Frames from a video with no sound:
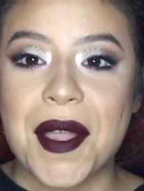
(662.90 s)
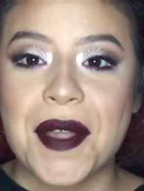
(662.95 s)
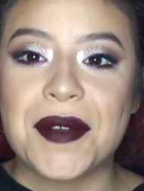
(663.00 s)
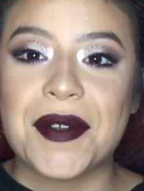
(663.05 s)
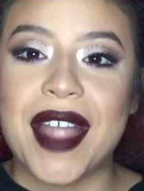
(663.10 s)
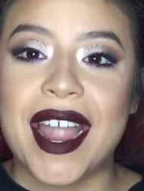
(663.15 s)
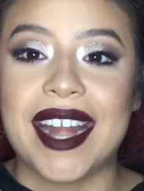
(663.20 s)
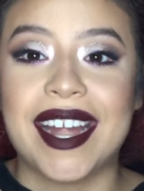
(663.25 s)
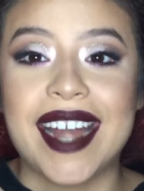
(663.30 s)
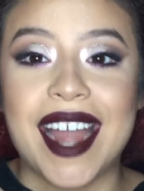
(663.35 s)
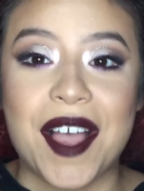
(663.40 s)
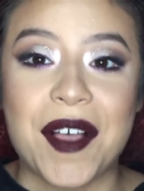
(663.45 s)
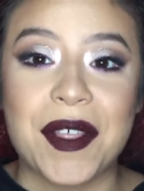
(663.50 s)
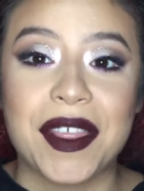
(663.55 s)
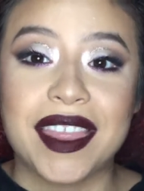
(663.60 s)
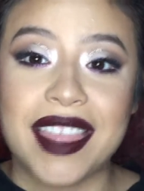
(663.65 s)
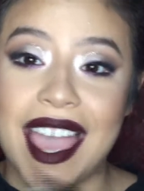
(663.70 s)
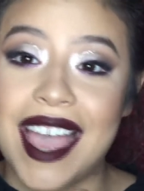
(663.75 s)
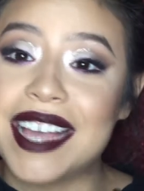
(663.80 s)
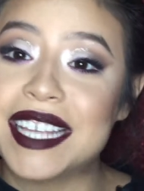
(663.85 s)
Alright, now
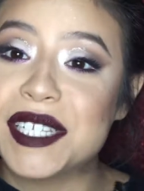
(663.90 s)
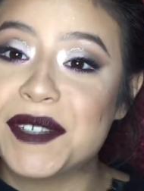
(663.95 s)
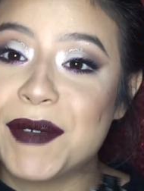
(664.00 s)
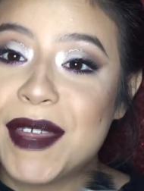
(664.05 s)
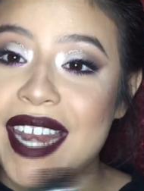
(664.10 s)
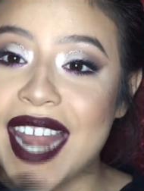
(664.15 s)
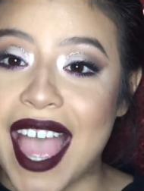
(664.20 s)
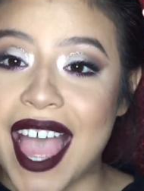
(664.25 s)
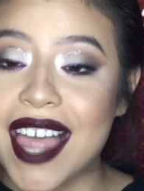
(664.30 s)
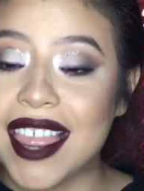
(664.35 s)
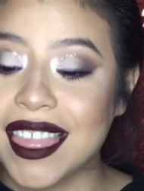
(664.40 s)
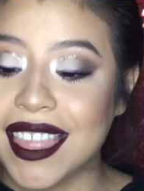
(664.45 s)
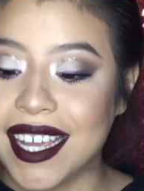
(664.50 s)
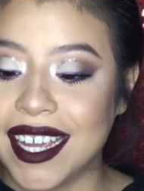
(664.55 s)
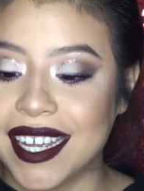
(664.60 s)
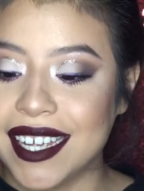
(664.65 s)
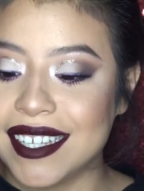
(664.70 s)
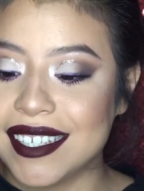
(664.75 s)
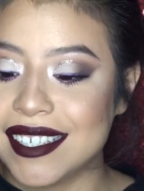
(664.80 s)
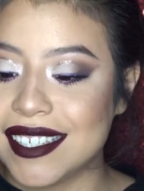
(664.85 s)
last but not
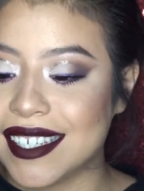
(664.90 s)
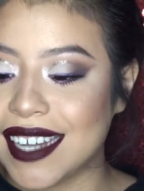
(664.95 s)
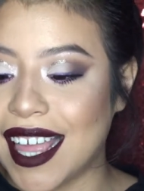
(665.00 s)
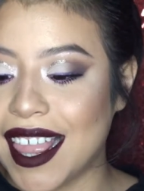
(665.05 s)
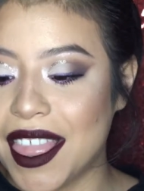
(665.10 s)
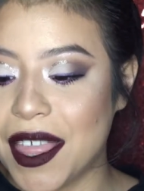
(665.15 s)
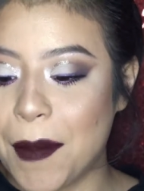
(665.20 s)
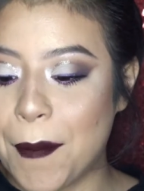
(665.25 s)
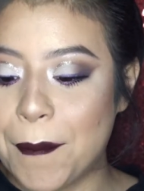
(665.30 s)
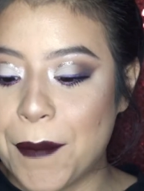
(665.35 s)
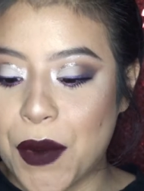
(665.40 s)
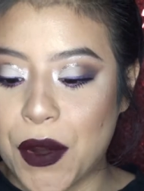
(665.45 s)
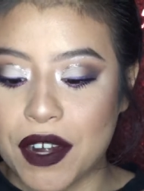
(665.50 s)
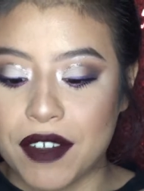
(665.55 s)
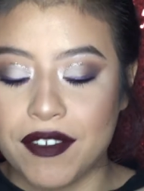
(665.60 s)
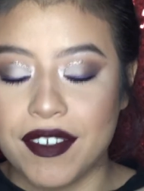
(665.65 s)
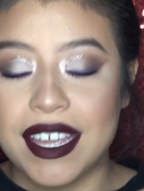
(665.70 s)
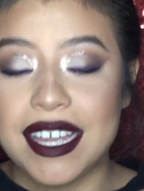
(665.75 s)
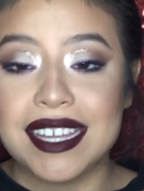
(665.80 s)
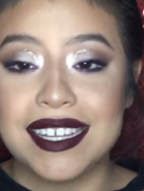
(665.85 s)
least, the
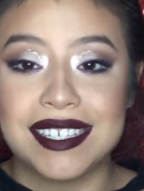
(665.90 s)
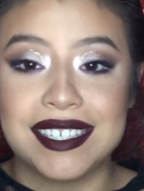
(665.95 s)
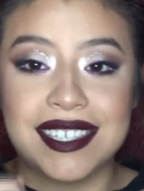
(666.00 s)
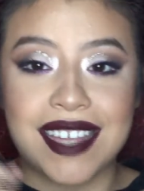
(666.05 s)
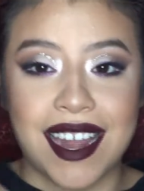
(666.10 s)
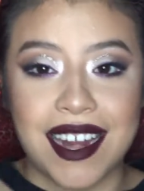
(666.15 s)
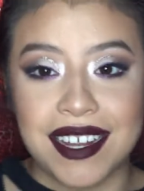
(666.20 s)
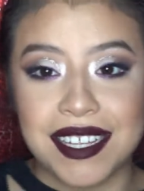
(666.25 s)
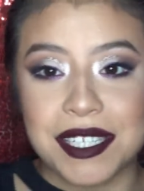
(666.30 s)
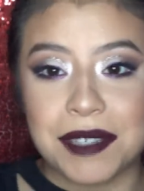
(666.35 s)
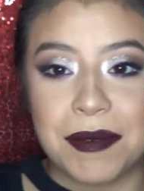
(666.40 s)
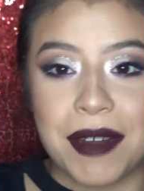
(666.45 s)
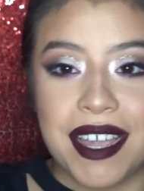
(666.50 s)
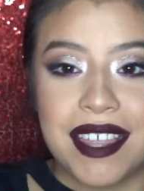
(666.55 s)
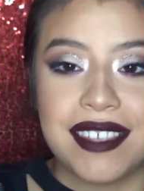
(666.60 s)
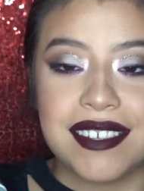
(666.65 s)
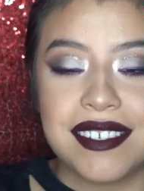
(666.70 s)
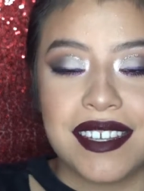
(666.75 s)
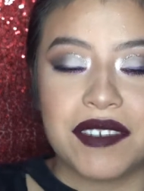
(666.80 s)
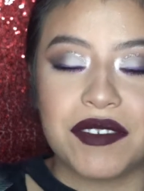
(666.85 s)
Morphe setting spray.
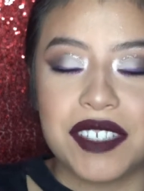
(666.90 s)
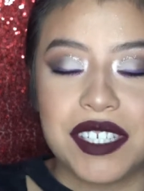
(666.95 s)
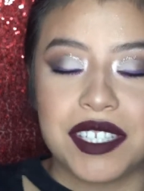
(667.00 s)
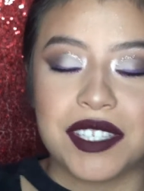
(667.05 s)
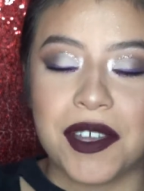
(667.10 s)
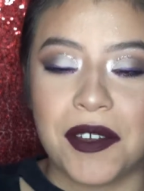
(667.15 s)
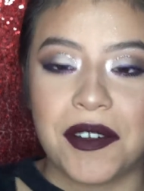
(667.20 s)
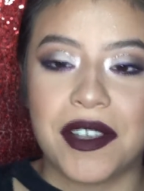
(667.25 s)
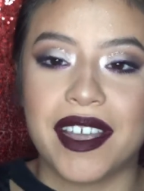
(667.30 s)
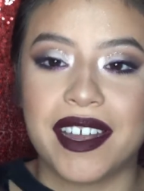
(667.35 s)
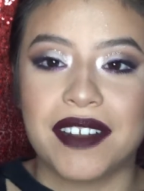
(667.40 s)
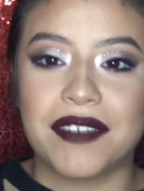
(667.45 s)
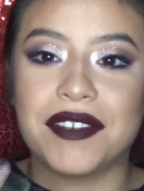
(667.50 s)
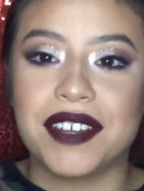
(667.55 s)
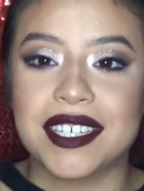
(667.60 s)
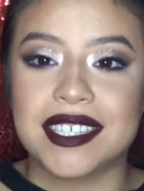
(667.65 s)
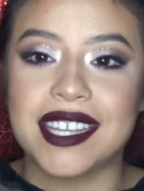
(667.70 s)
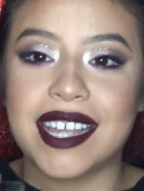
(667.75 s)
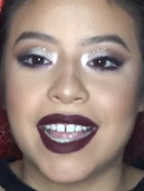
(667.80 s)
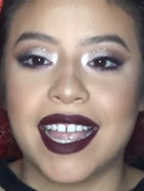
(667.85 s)
This stuff is so good. It
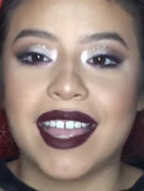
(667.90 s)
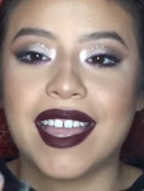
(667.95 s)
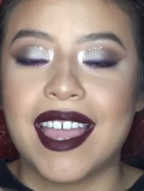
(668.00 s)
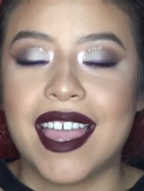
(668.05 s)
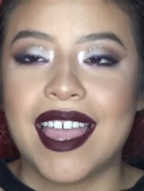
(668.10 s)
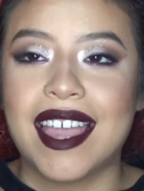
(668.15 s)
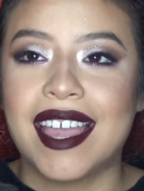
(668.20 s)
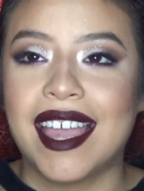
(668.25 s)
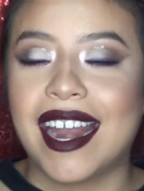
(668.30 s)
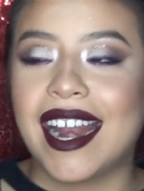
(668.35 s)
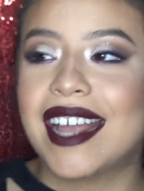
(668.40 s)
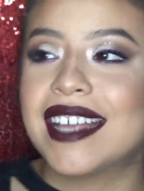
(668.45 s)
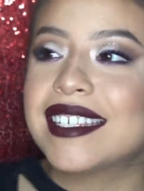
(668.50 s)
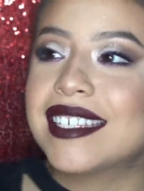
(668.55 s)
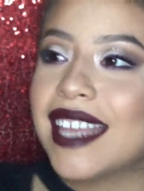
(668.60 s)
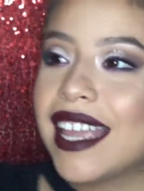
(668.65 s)
feels like it has